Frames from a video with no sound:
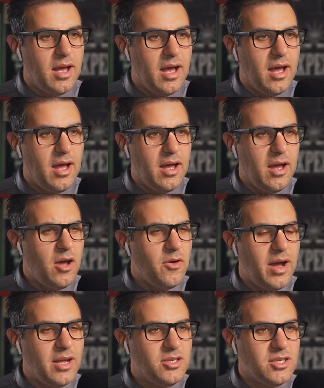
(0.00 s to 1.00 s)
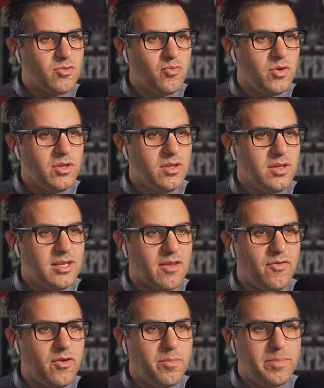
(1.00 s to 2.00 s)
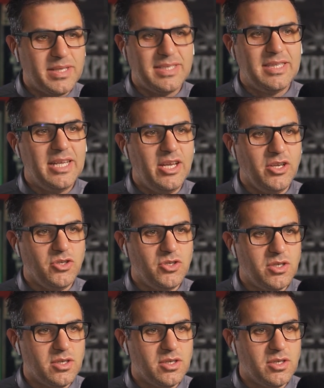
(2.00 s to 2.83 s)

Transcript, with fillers: uh, oh i just want this for prestige